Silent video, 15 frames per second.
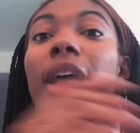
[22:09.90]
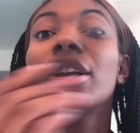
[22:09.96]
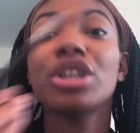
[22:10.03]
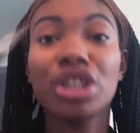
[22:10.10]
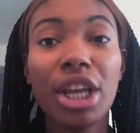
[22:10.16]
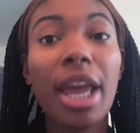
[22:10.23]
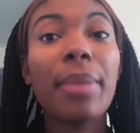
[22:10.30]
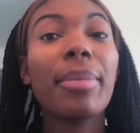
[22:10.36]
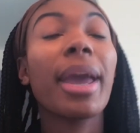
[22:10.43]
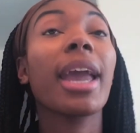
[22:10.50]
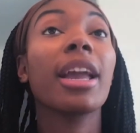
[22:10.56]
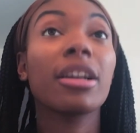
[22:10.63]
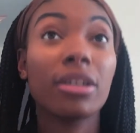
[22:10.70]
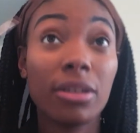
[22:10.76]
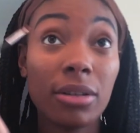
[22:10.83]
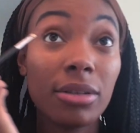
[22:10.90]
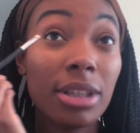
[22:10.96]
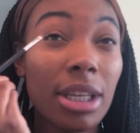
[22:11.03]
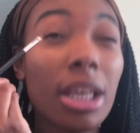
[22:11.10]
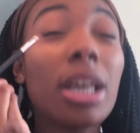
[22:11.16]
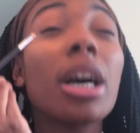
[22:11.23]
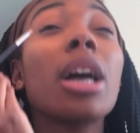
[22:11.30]
champagne
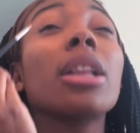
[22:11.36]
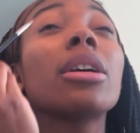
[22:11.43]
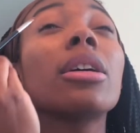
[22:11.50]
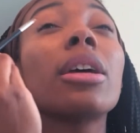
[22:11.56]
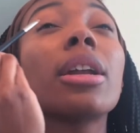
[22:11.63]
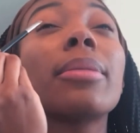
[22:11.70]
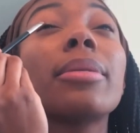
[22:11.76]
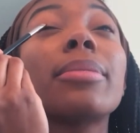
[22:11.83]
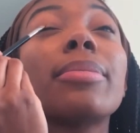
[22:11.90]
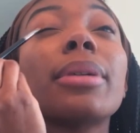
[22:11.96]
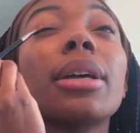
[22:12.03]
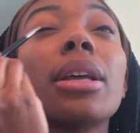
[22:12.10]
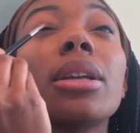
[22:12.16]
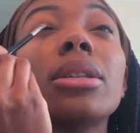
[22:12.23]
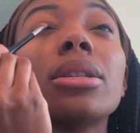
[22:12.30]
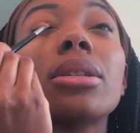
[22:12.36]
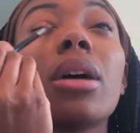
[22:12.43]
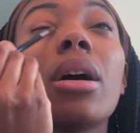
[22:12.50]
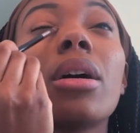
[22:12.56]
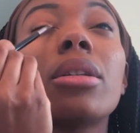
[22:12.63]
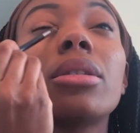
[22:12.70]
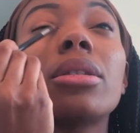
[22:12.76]
goldeny color, and I'm gonna put it just
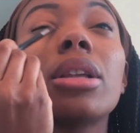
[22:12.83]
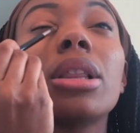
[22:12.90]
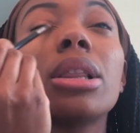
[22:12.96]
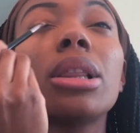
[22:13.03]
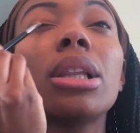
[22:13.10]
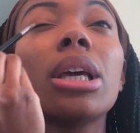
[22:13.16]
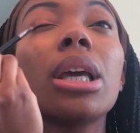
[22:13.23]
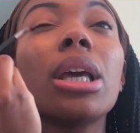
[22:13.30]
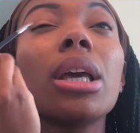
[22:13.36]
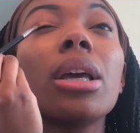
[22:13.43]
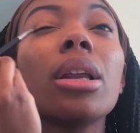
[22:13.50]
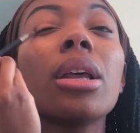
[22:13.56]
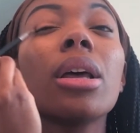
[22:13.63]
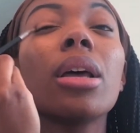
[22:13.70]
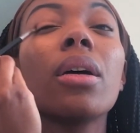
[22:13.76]
on the lid.